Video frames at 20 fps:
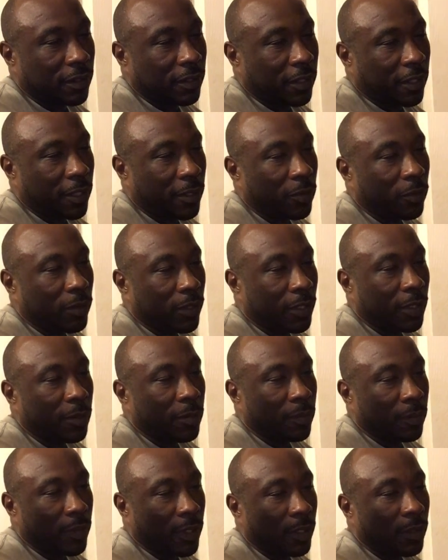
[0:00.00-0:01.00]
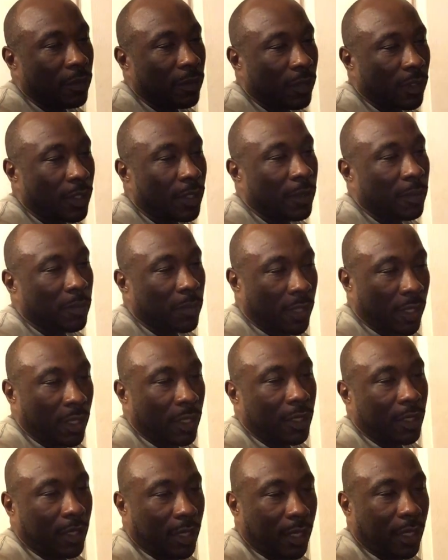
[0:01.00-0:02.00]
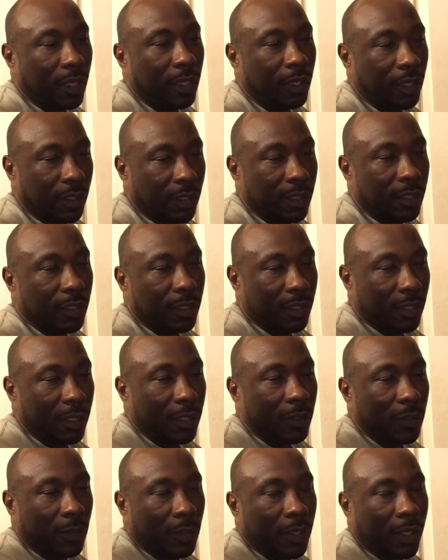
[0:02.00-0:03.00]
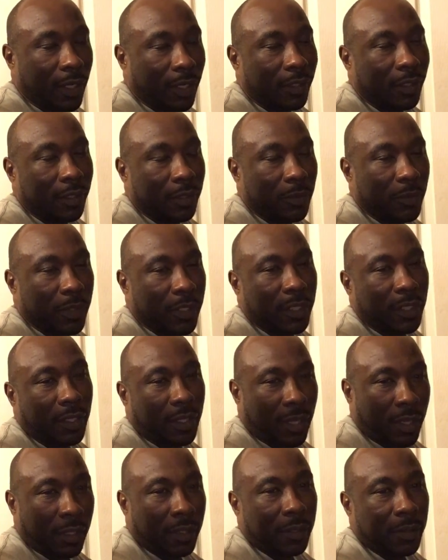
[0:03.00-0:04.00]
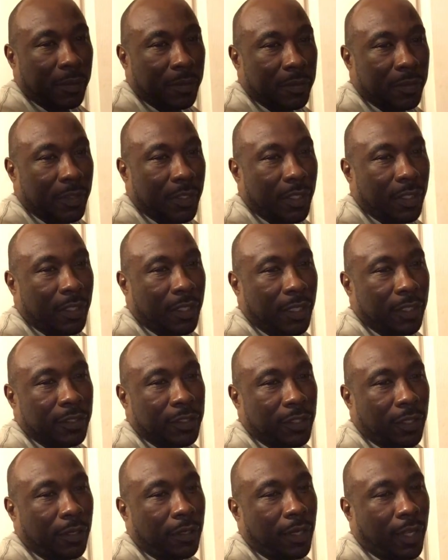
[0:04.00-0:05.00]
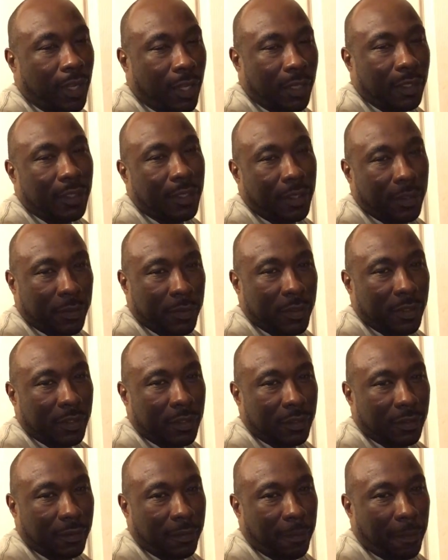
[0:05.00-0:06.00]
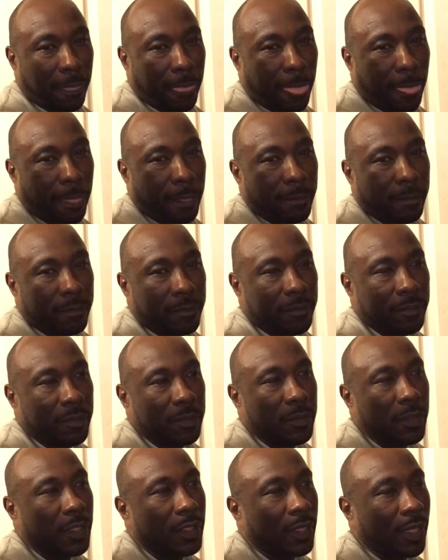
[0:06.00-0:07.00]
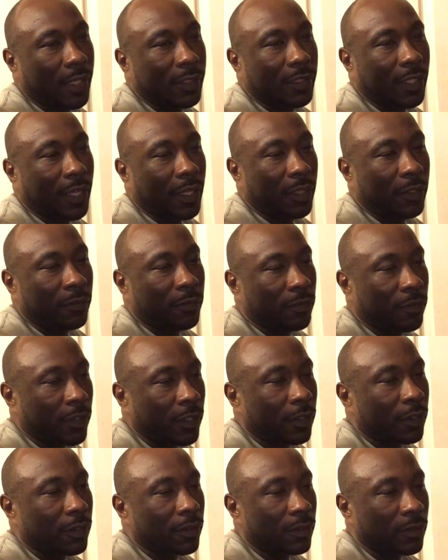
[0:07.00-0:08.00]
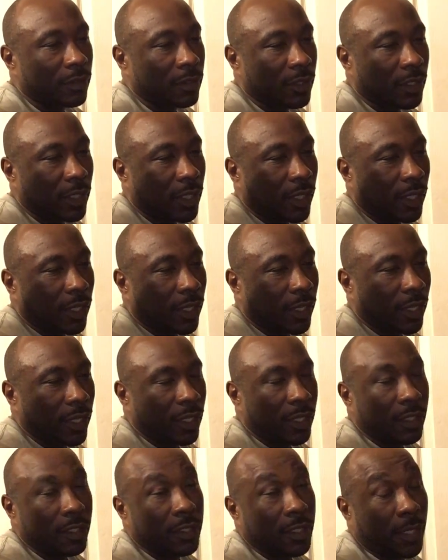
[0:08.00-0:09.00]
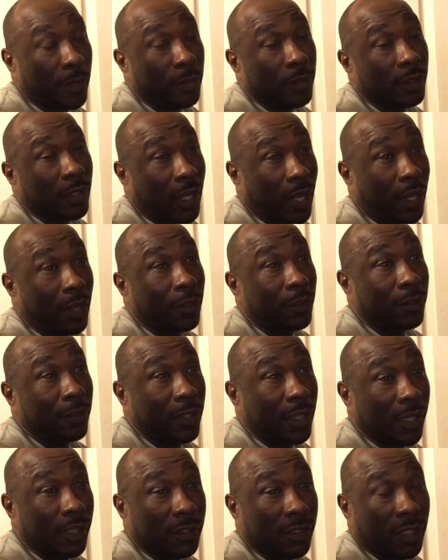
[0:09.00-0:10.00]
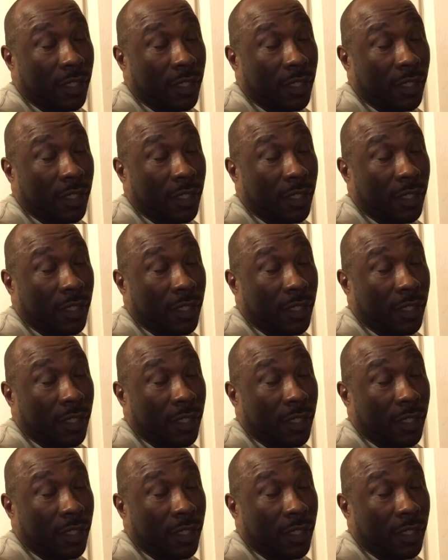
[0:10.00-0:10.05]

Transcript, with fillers: He really he really meant that he going out there to win the game. It didn't turn out that way. But that's how he feel. And he doubled down on that